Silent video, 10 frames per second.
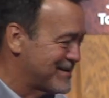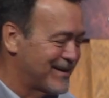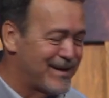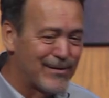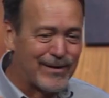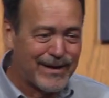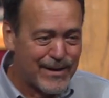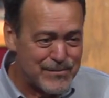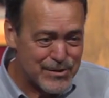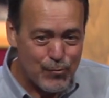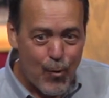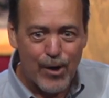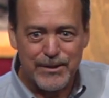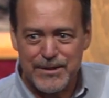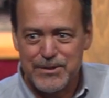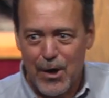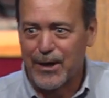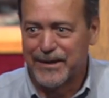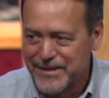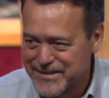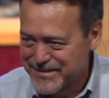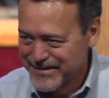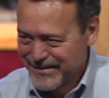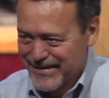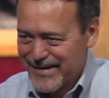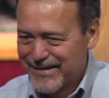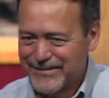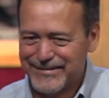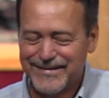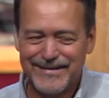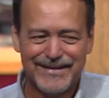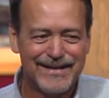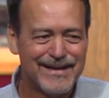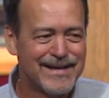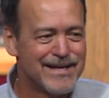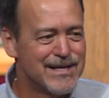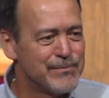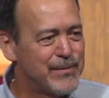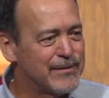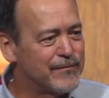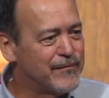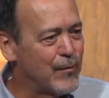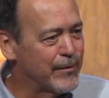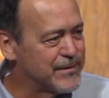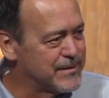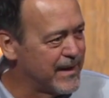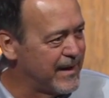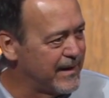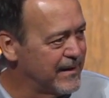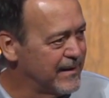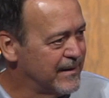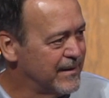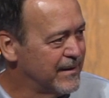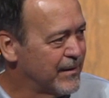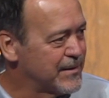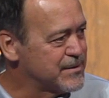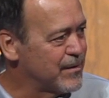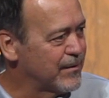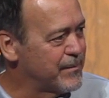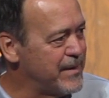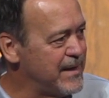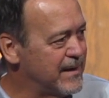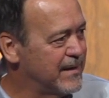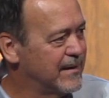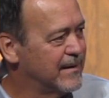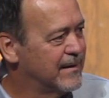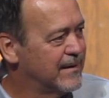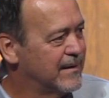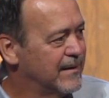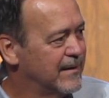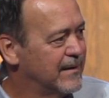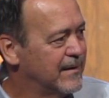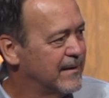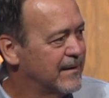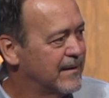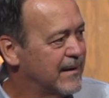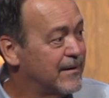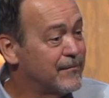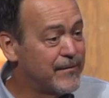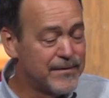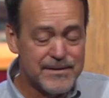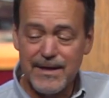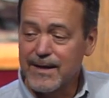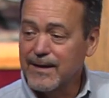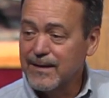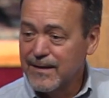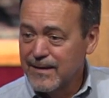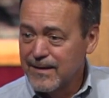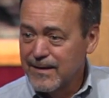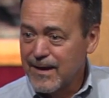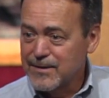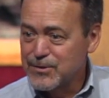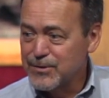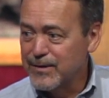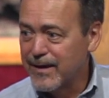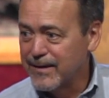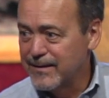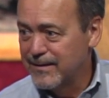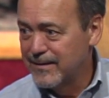to hear like I've just walked in darkness, you know. But the fourth day, I saw the peak. And the fifth day, I stood on it.